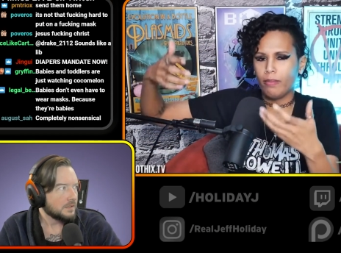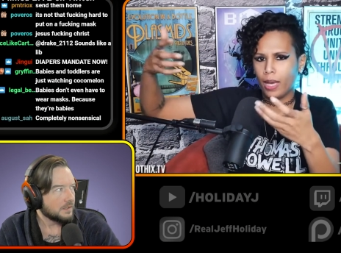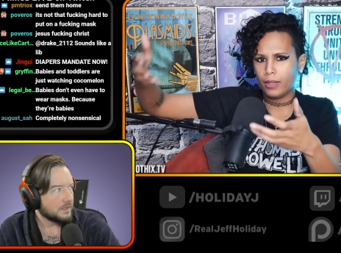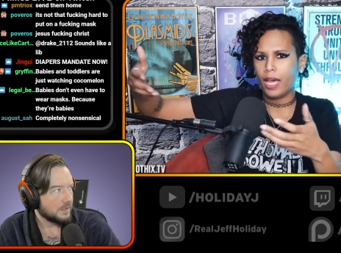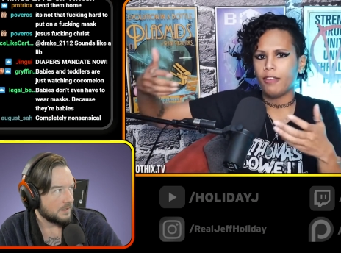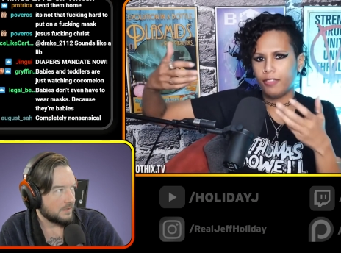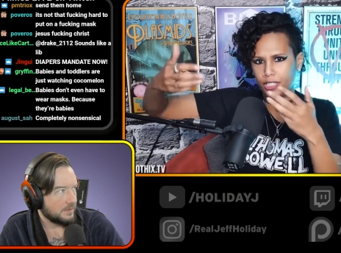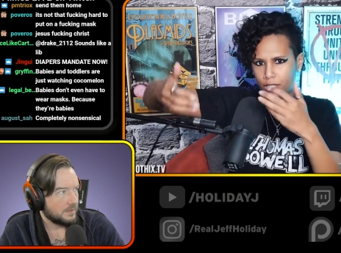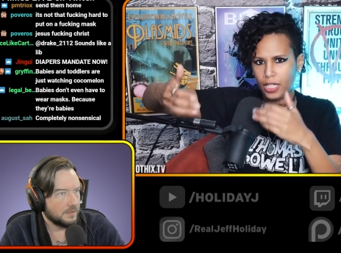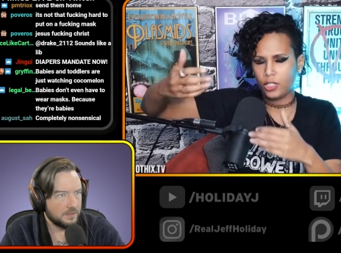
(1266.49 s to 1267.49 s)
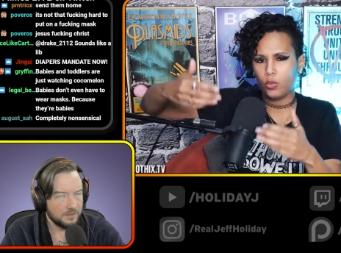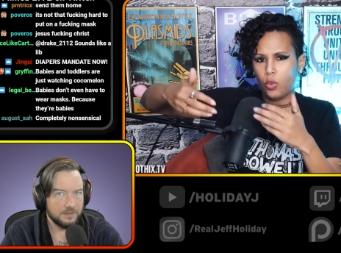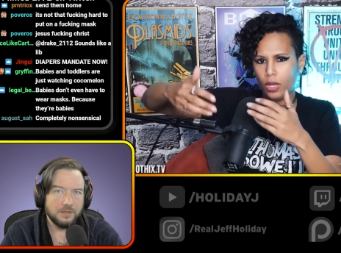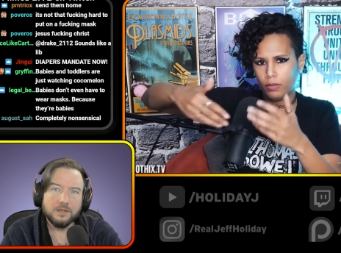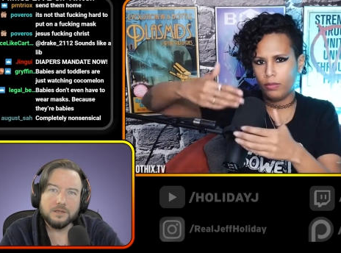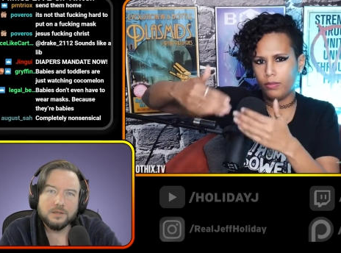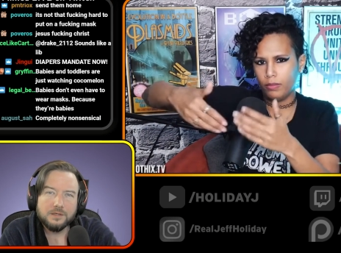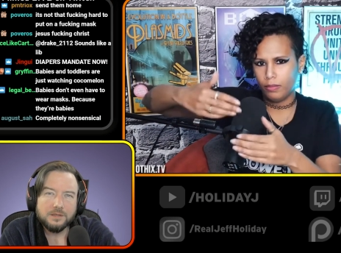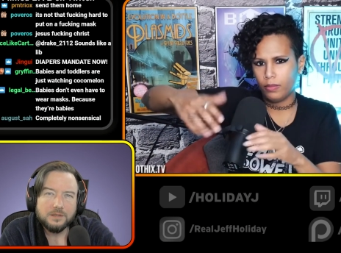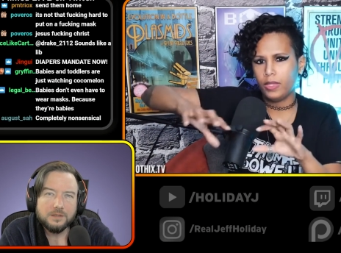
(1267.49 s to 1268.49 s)
Speaker 1: my life is is what
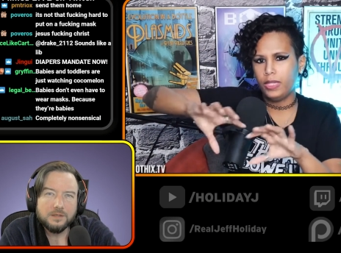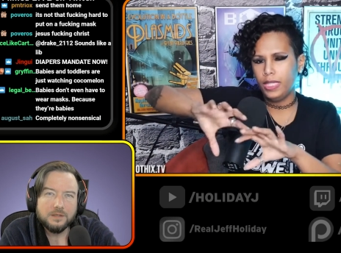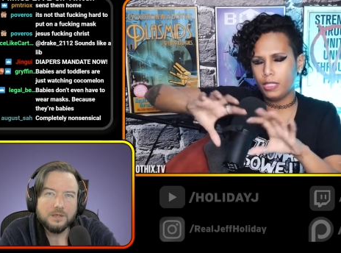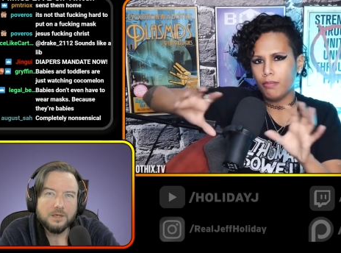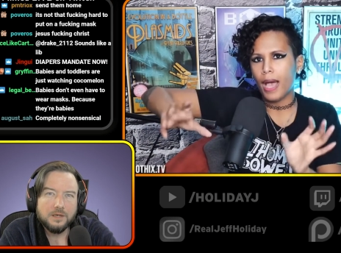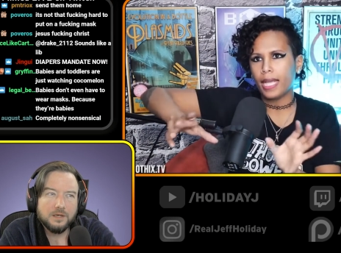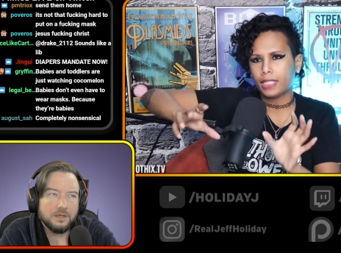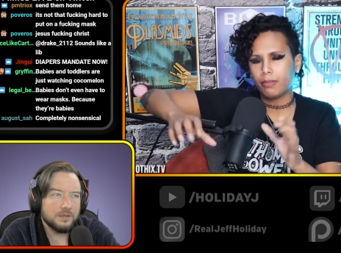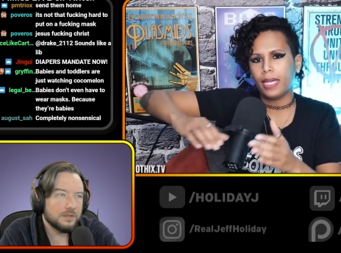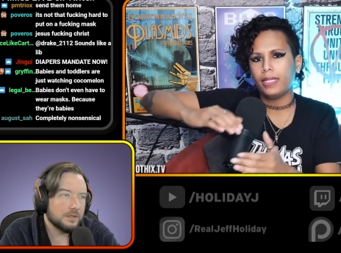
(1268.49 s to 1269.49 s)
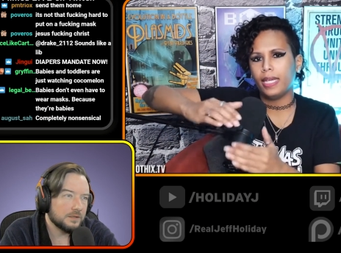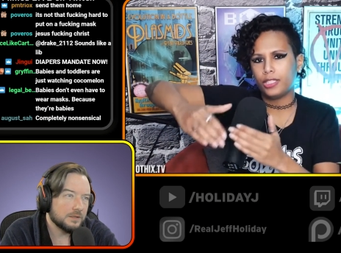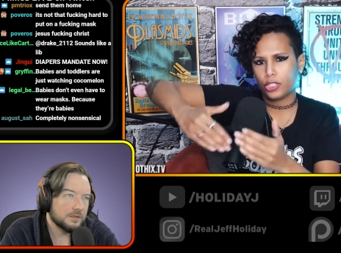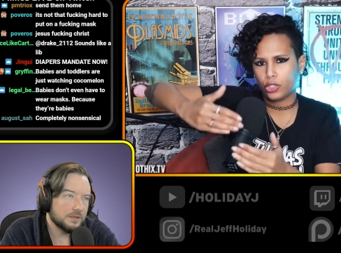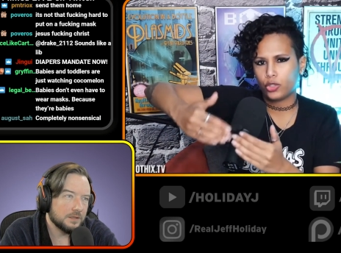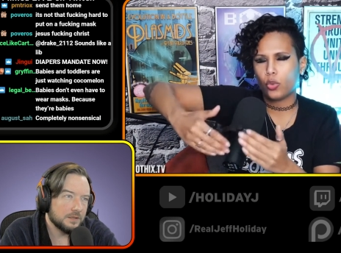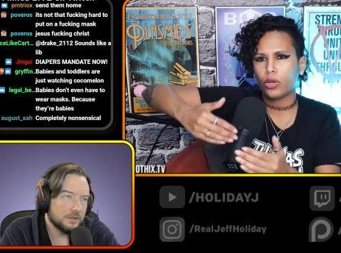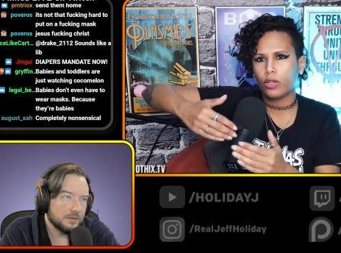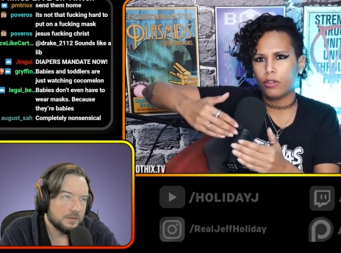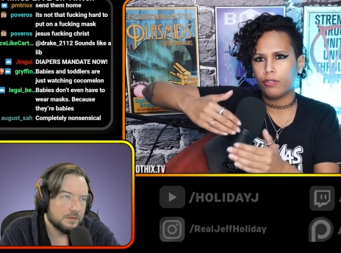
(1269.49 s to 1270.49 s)
these mask mandates are
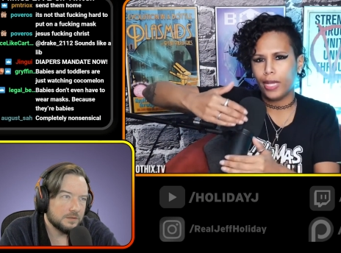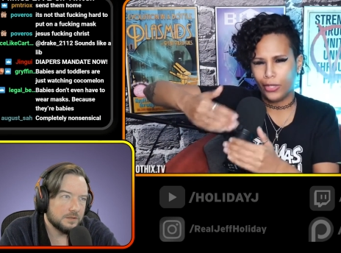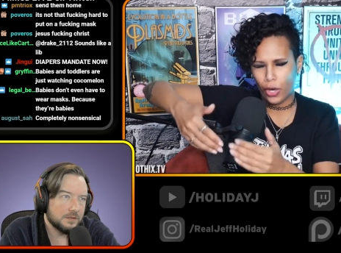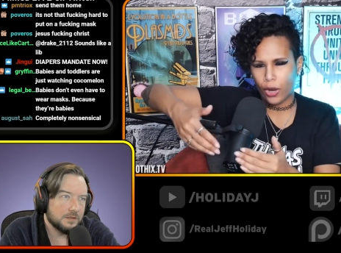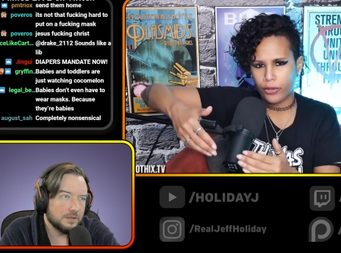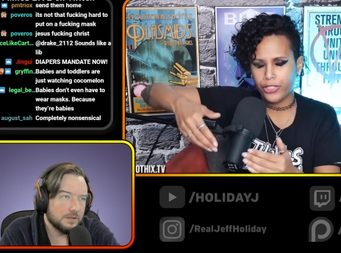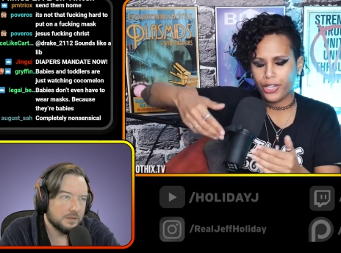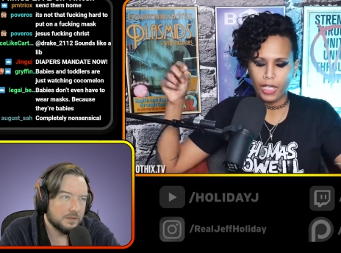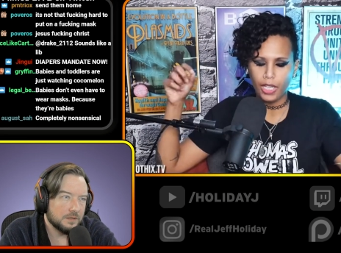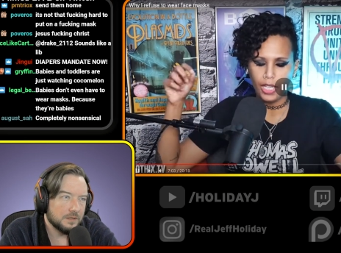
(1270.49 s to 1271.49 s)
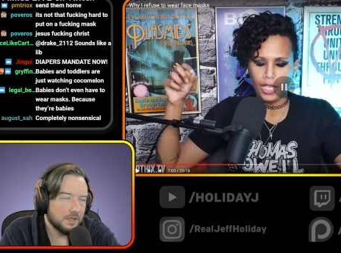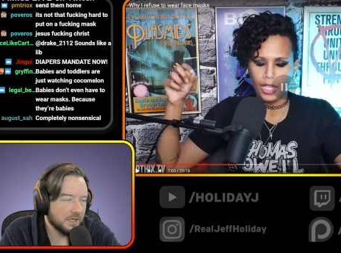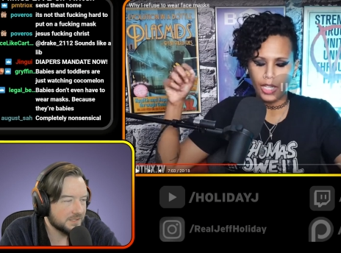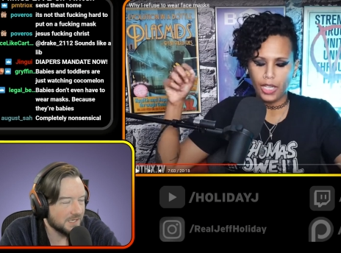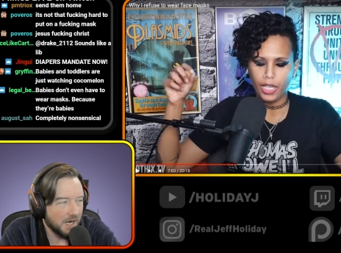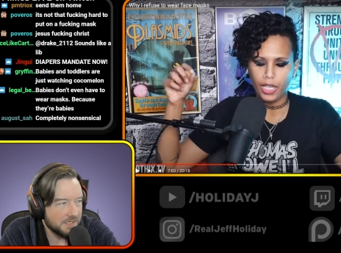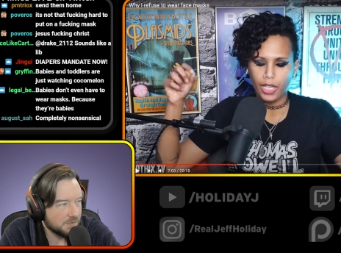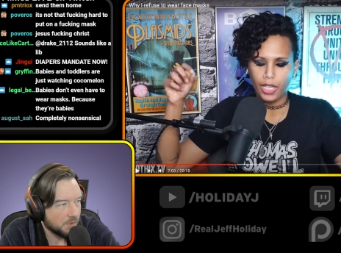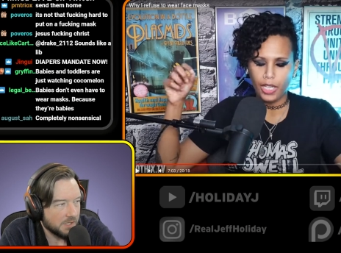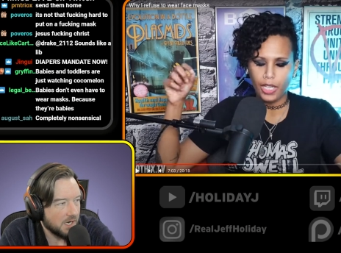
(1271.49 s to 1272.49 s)
sort of encouraging.
Speaker 2: It's I
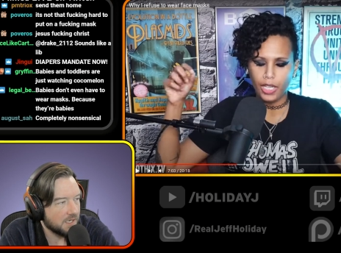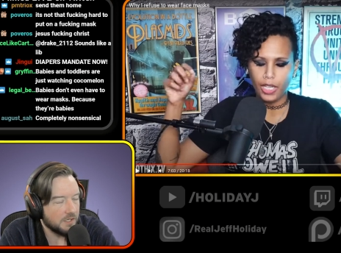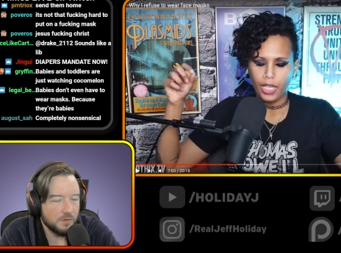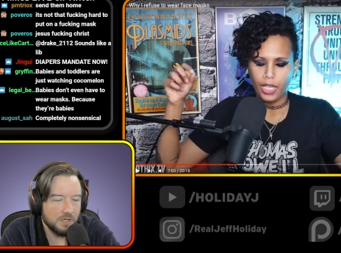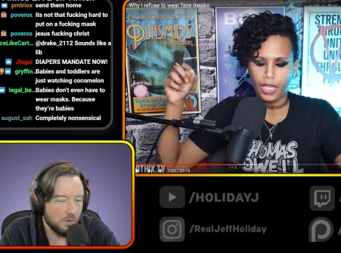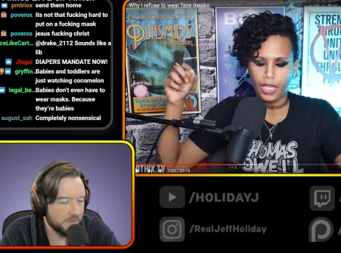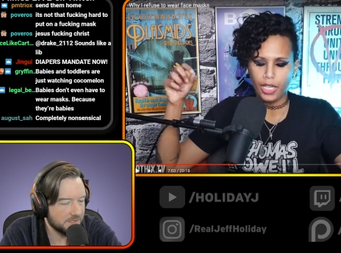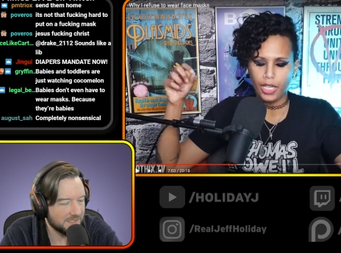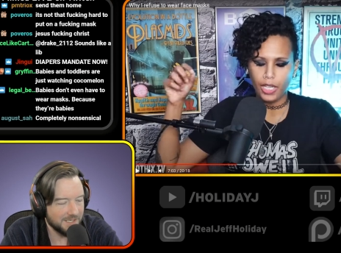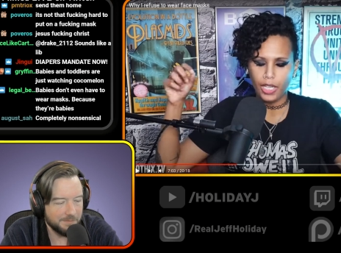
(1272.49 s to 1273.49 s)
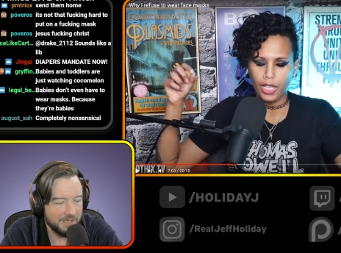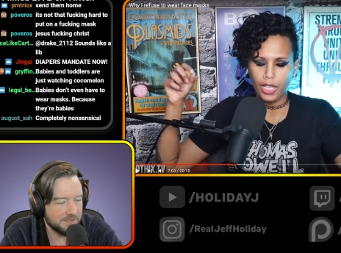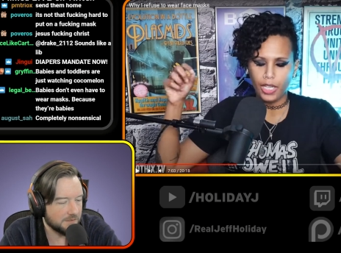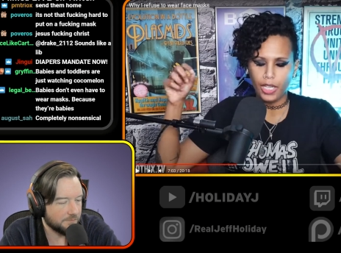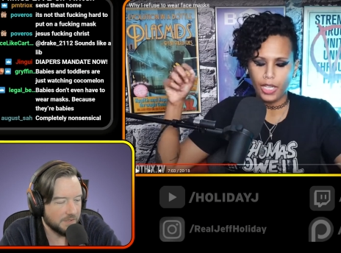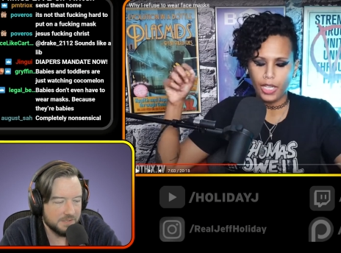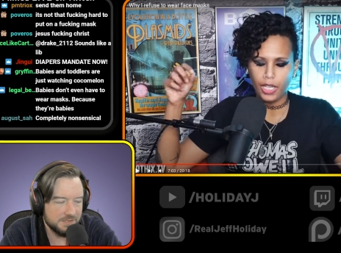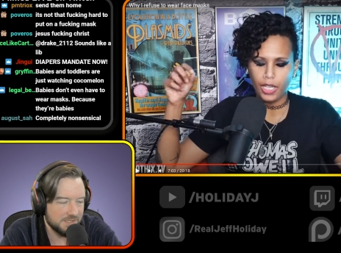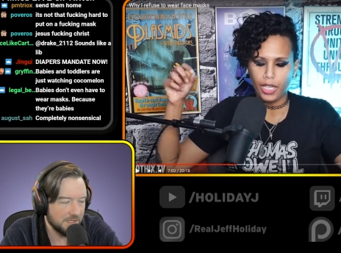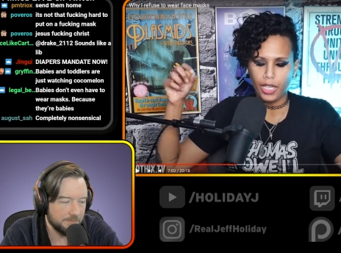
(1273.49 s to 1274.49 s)
swear to God, you can always take it back to the fucking
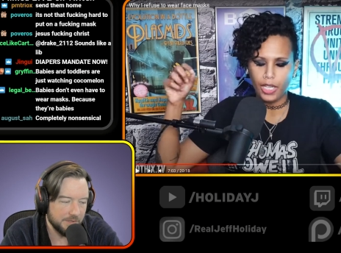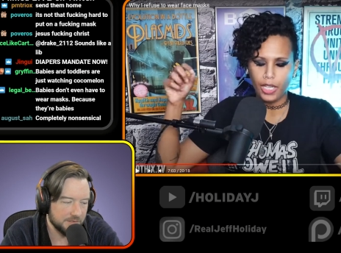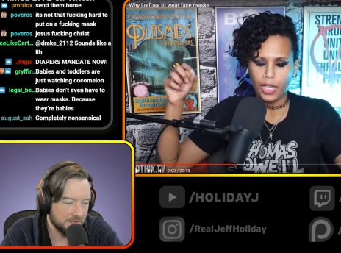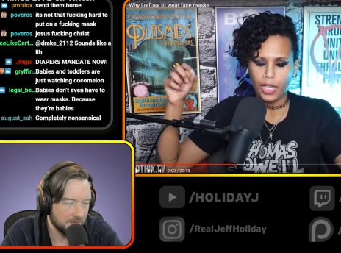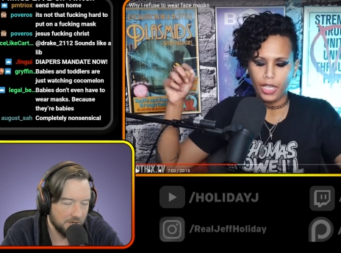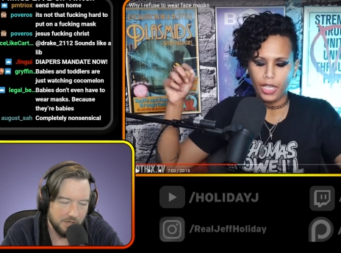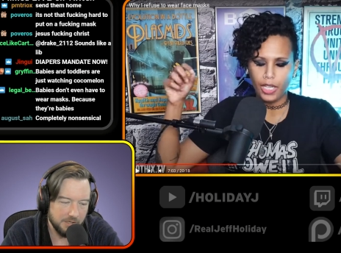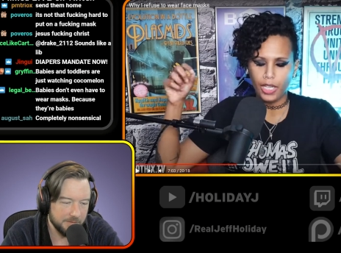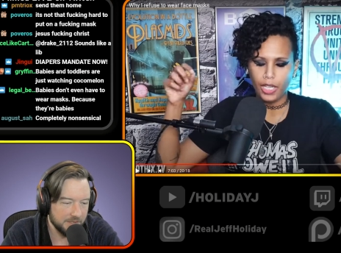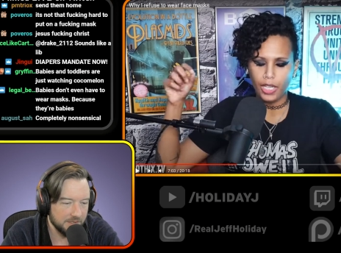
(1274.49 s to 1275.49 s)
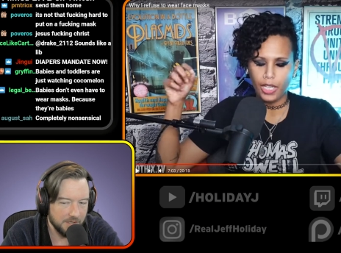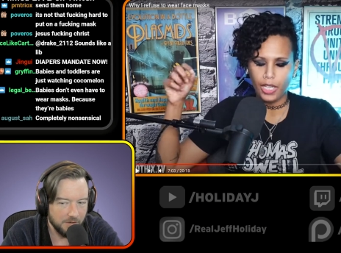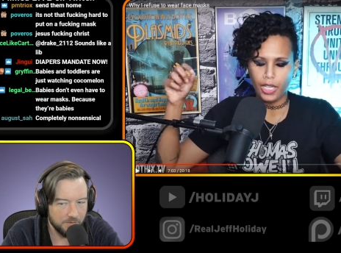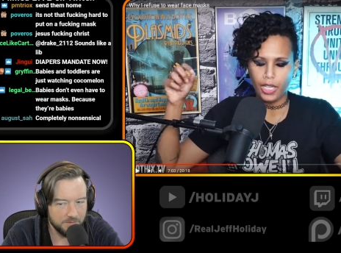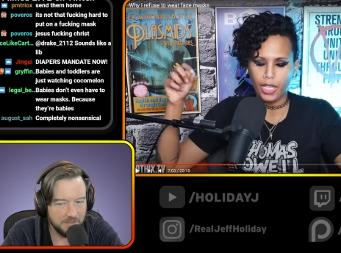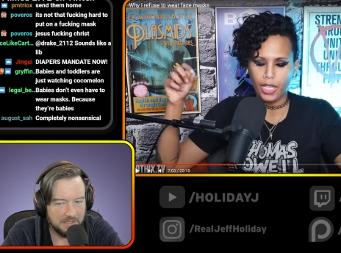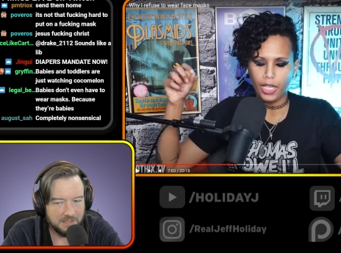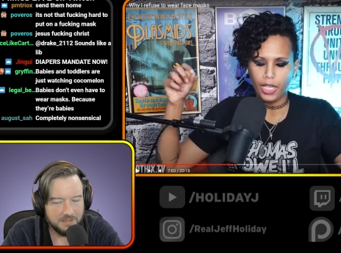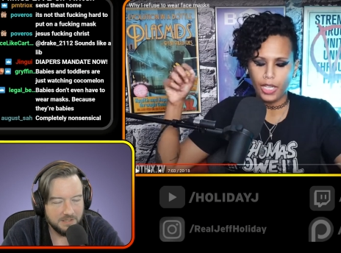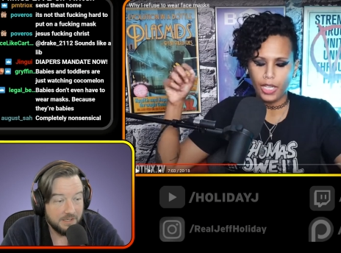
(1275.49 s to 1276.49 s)
seatbelt argument, you know?
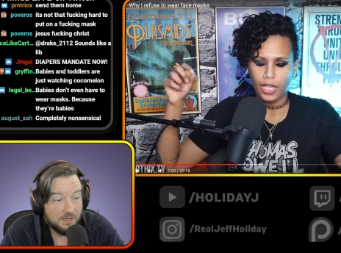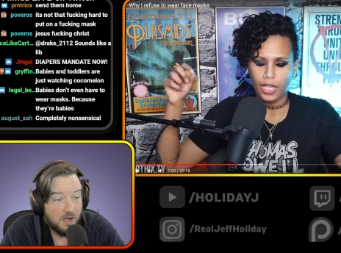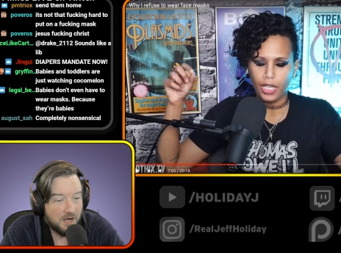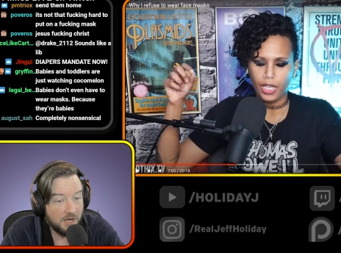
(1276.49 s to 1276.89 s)
Like God,